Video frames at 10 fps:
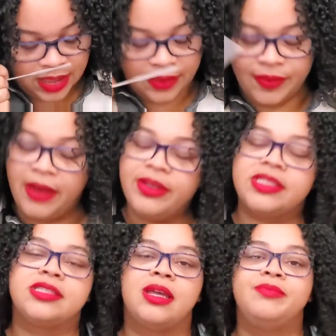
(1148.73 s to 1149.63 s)
there
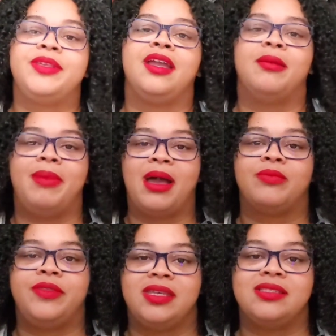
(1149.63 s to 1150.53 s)
is something
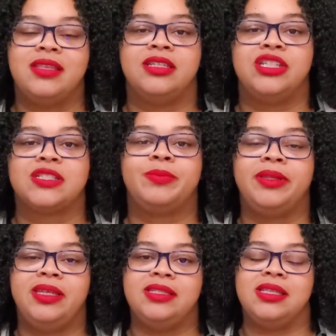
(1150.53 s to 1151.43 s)
about this that just
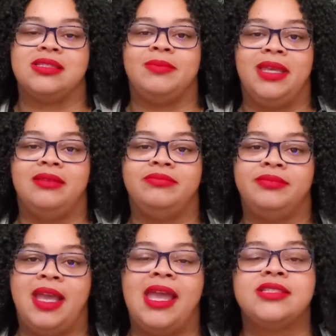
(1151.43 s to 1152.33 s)
pleases me.
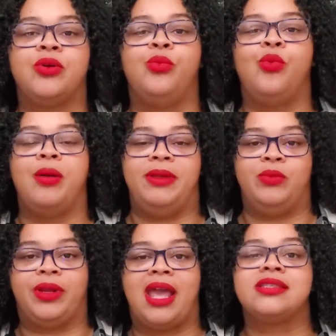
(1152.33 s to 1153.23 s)
As a woman,
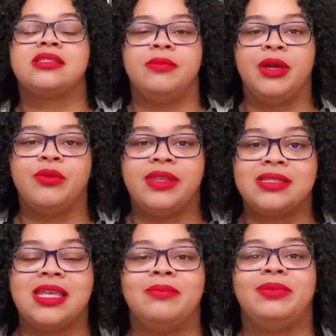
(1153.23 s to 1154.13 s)
when I smell
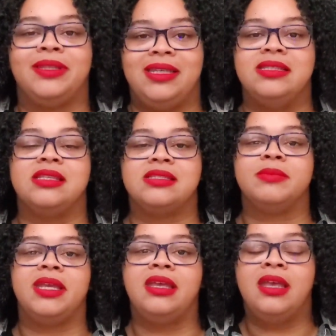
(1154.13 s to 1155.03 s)
this, it pleases
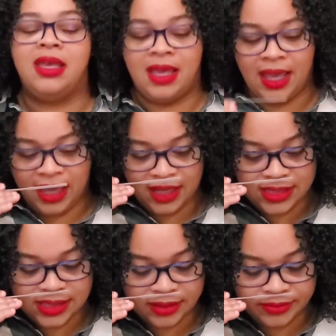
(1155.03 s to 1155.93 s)
me.
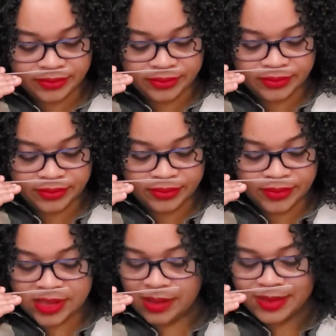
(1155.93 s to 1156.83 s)
And
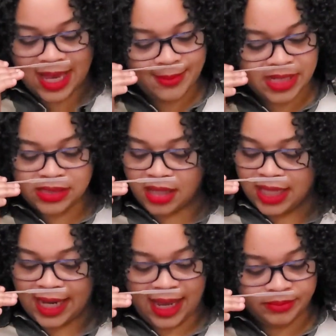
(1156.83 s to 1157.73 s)
sometimes that's all
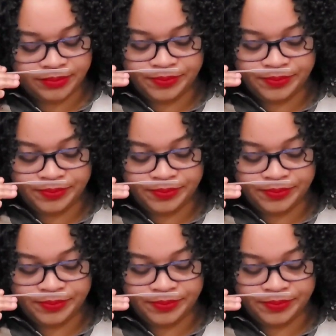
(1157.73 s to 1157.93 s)
I got.